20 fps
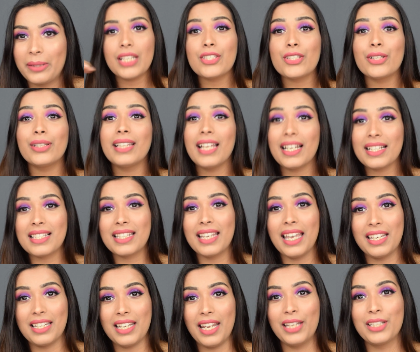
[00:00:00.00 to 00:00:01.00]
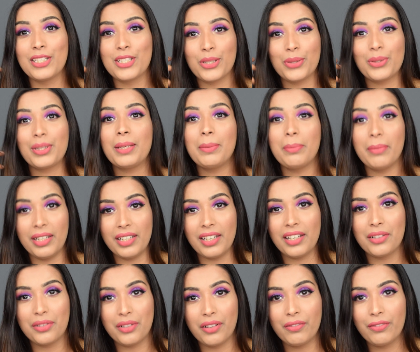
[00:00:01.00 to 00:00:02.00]
So let's get into the
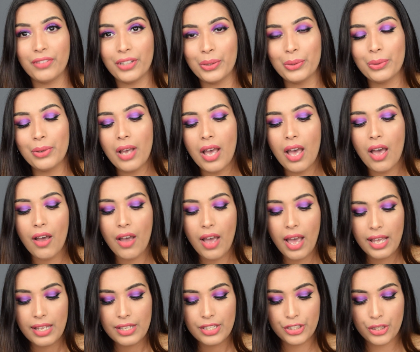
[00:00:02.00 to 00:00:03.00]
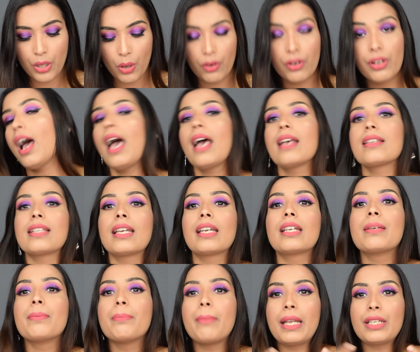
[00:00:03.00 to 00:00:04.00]
mini review. So as
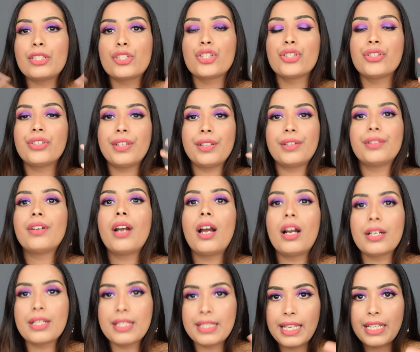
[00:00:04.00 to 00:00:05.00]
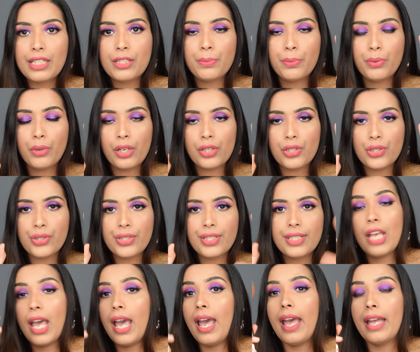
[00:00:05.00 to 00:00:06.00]
I mentioned, there are 6
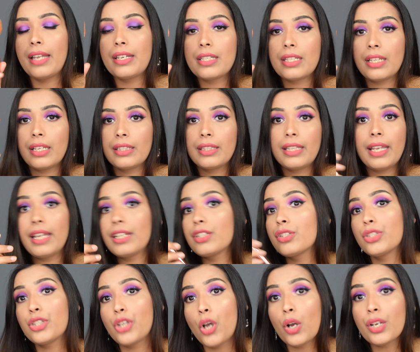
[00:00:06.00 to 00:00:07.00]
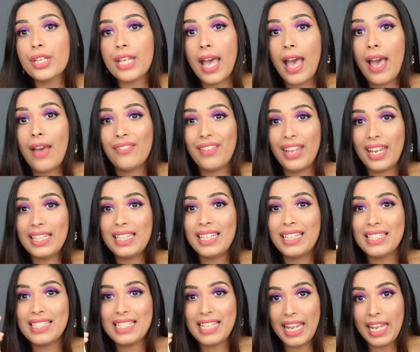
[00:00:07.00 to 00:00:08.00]
brushes and they do not have any
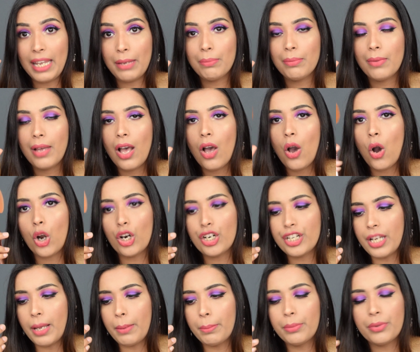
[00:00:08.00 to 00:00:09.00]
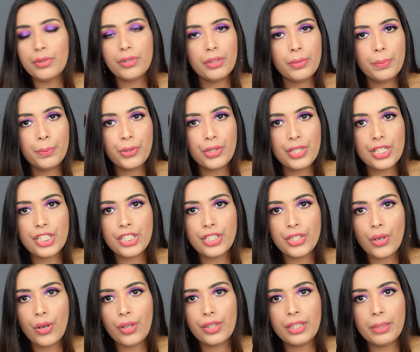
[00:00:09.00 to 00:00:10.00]
name or number printed
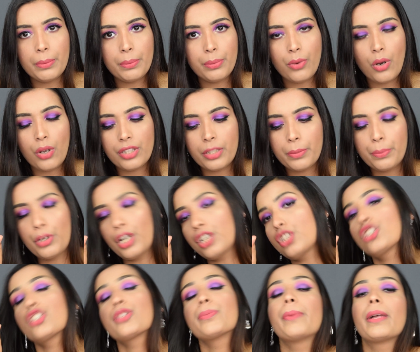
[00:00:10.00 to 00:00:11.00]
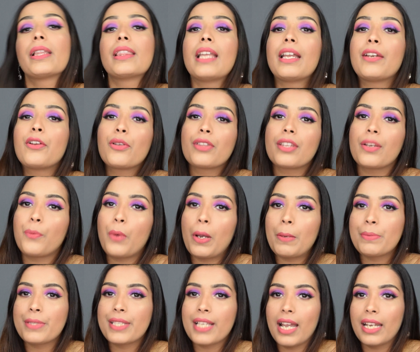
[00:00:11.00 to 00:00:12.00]
on the brushes, but then on the
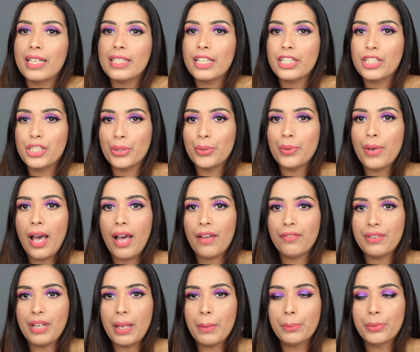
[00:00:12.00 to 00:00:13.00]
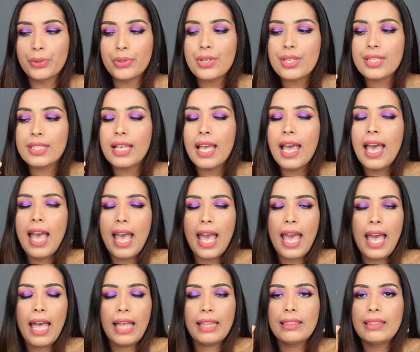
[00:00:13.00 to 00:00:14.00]
website they do have numbers.
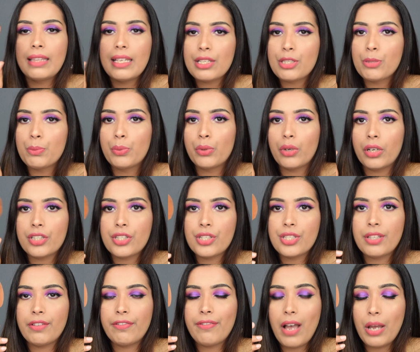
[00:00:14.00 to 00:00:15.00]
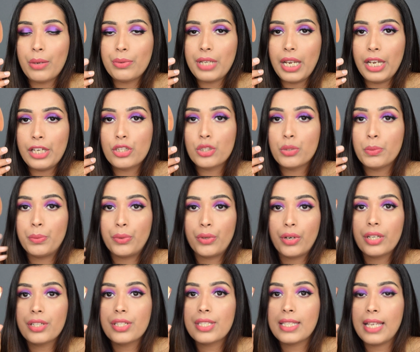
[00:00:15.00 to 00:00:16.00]
And this brush is a foundation
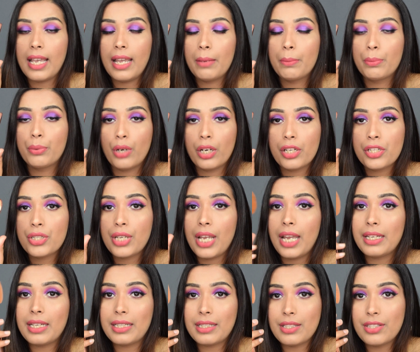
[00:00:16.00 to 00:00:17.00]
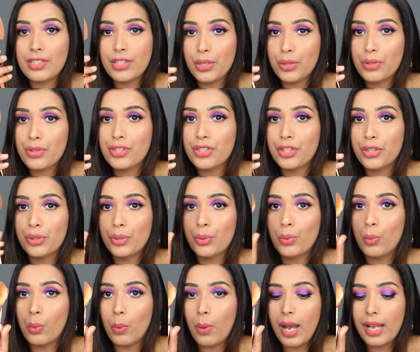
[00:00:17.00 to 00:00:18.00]
brush and it is
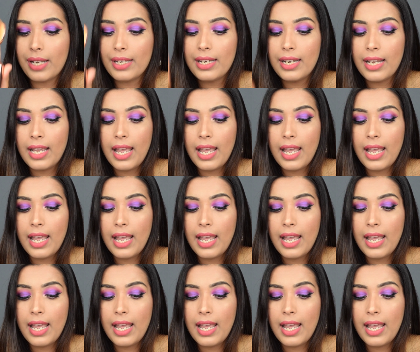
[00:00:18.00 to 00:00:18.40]
001.